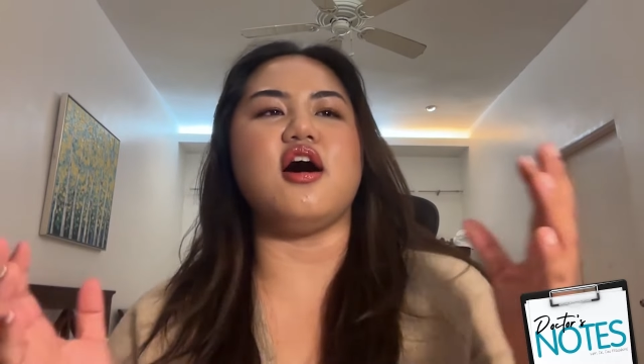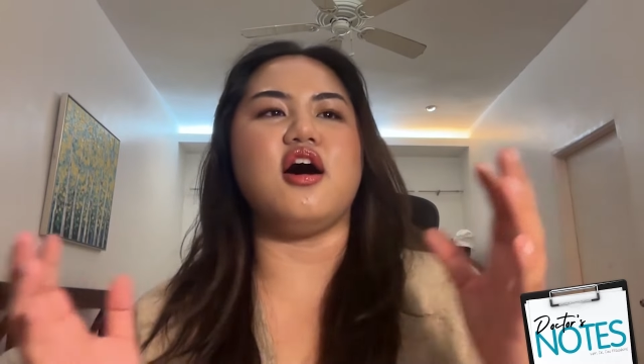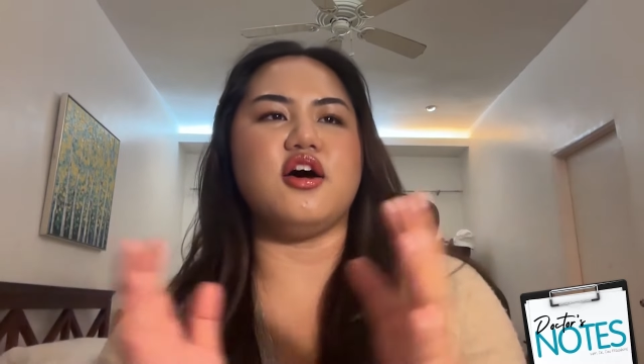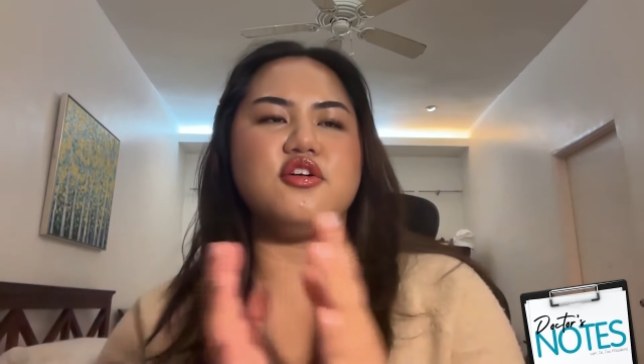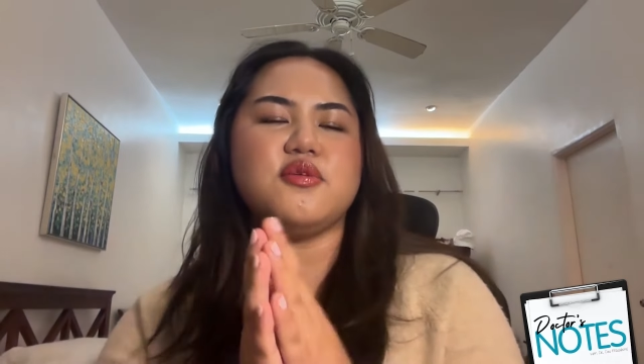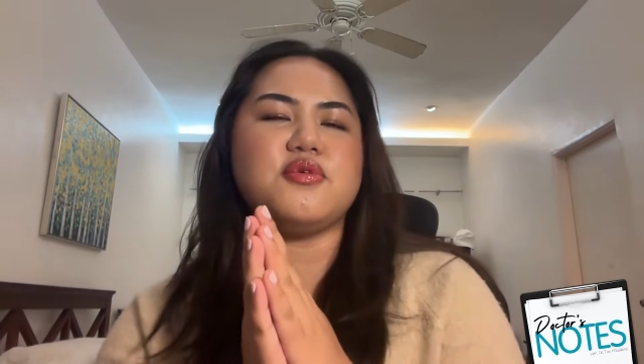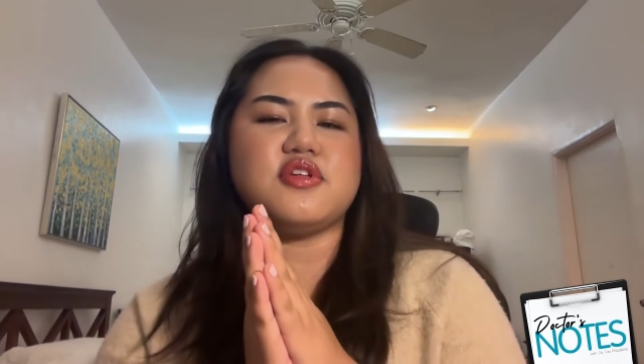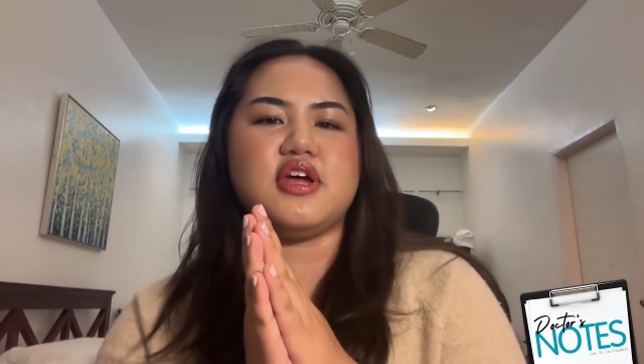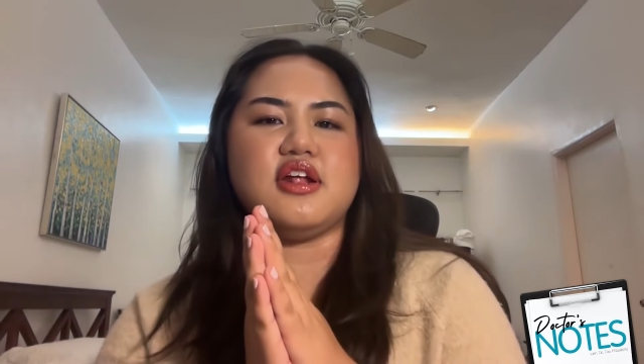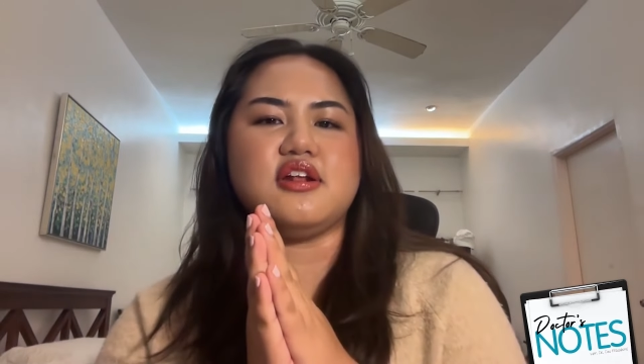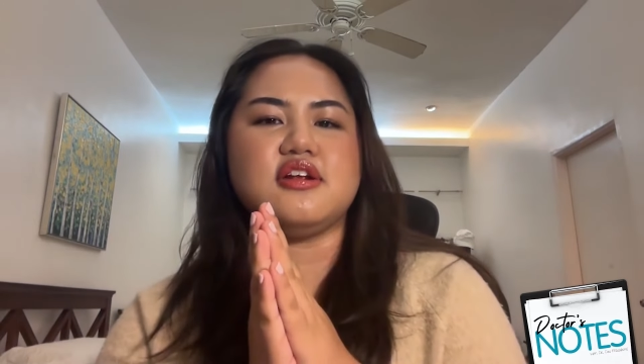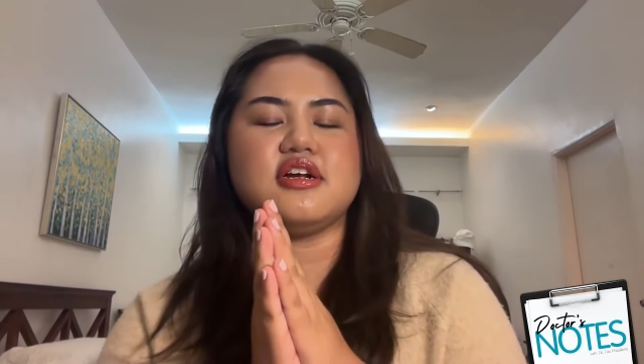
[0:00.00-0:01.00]

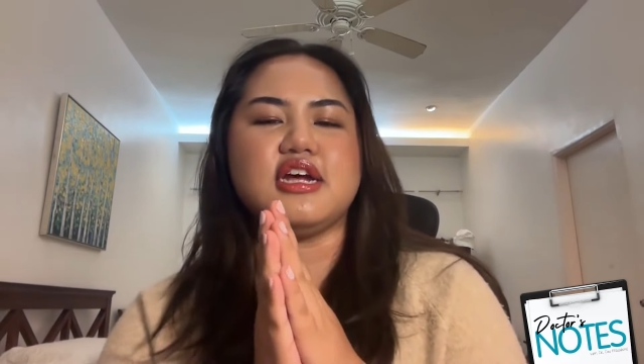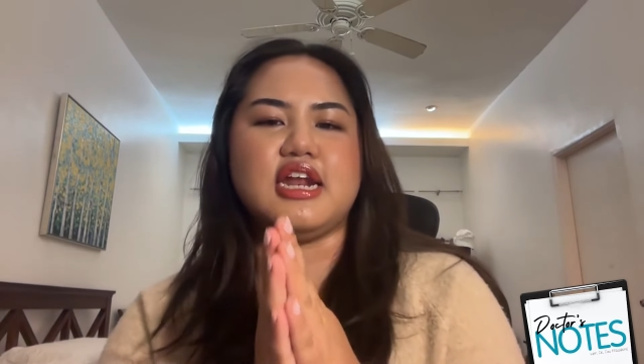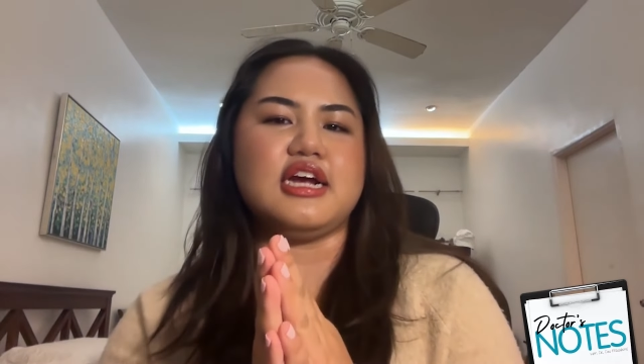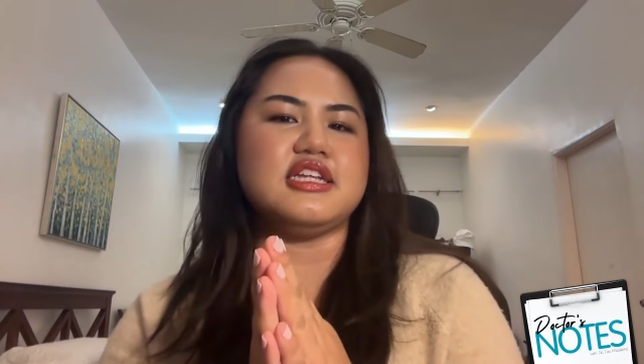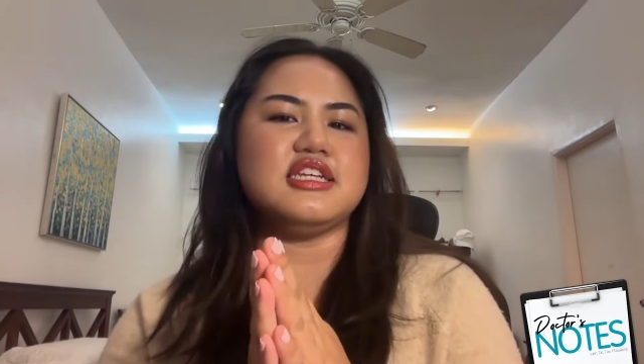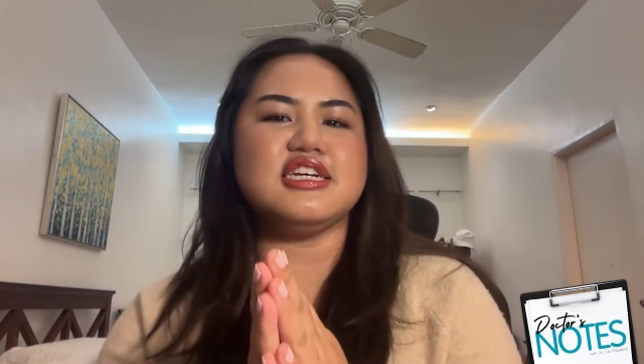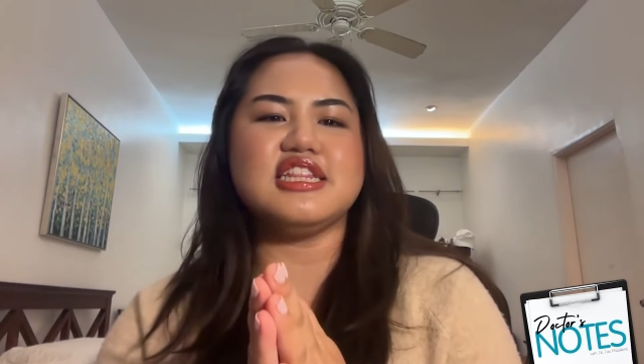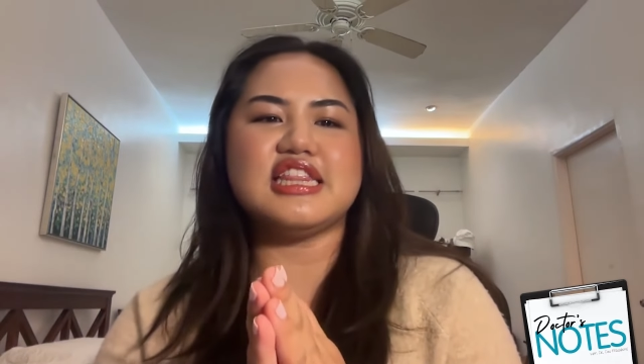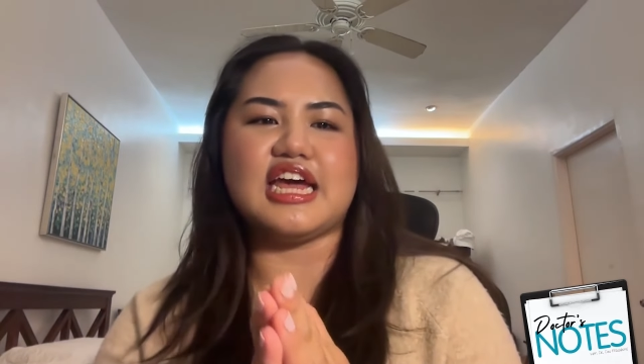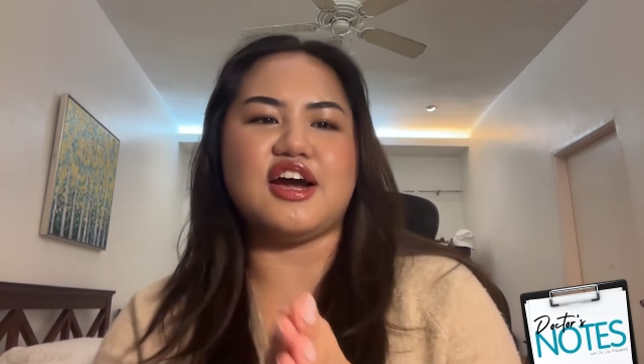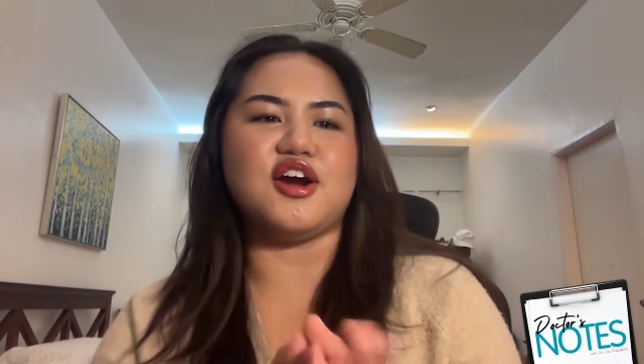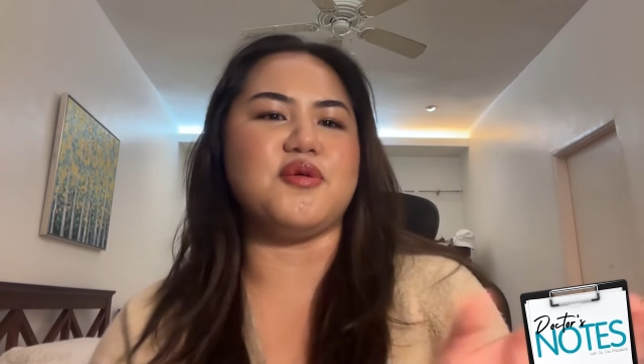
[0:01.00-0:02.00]
100% connected.
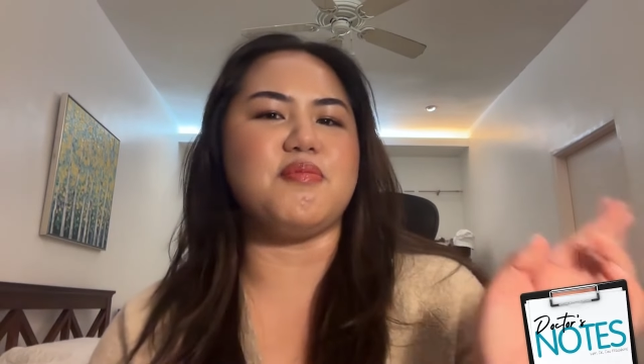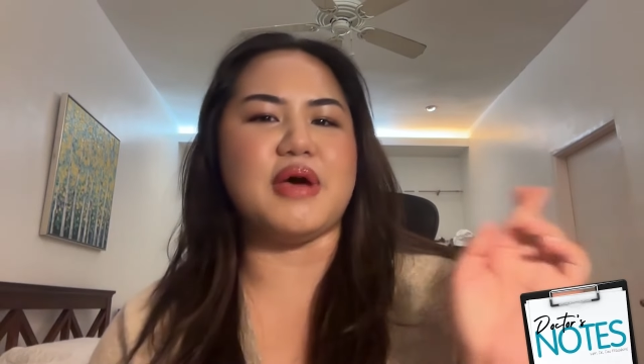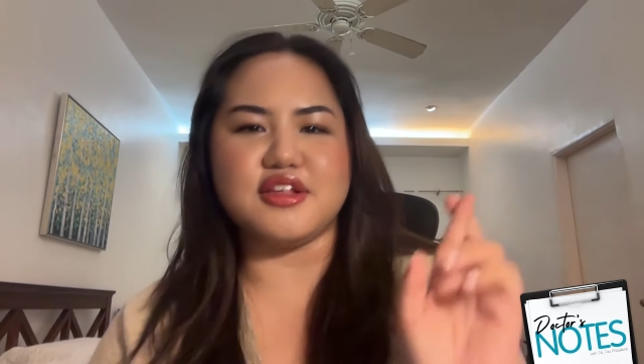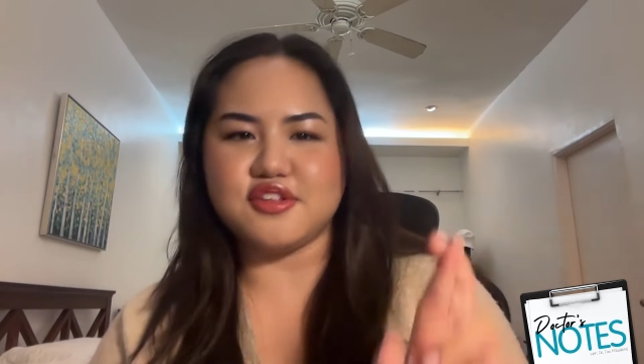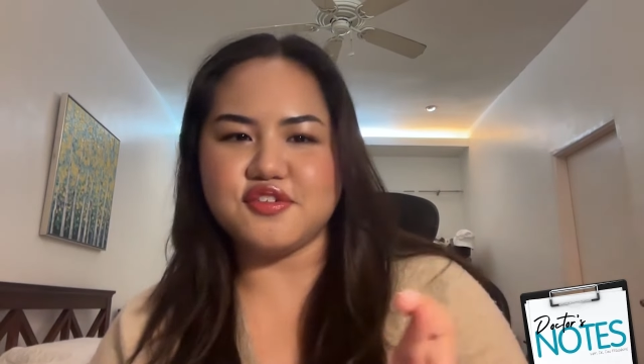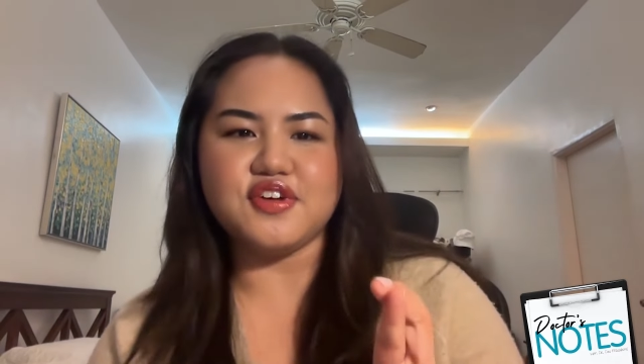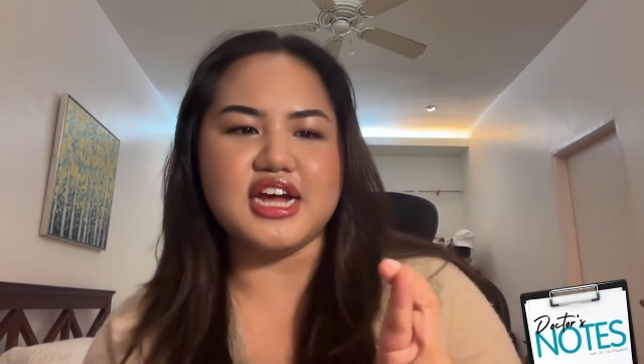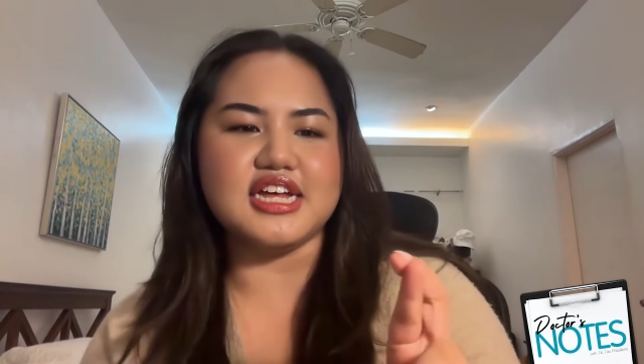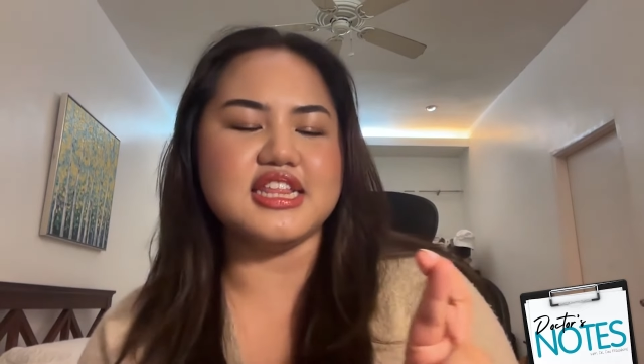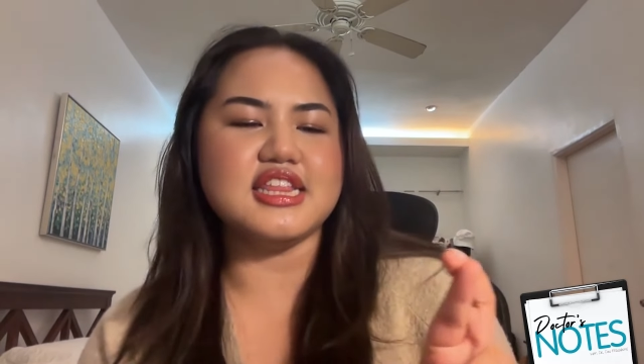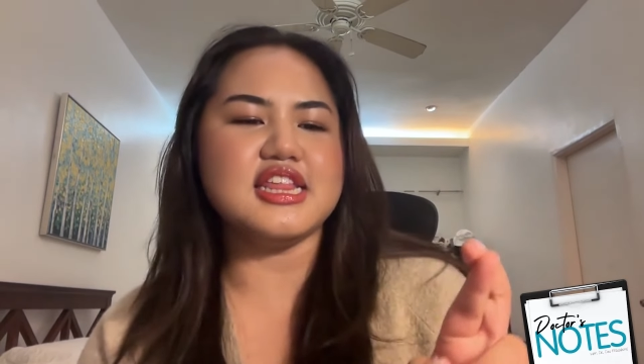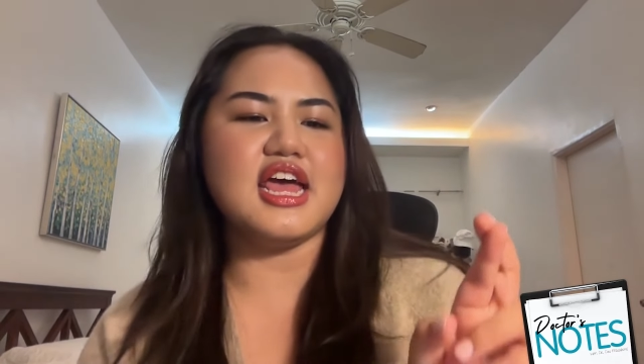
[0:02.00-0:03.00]
They are best
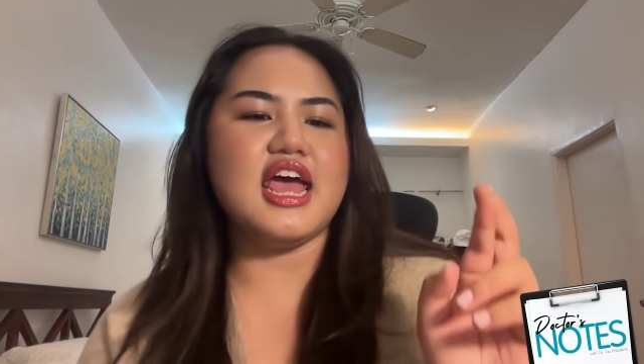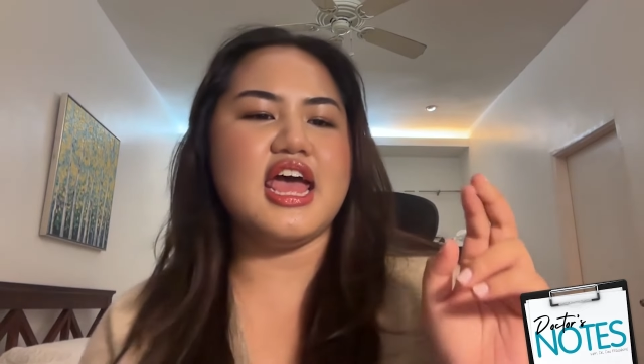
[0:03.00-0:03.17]
friends.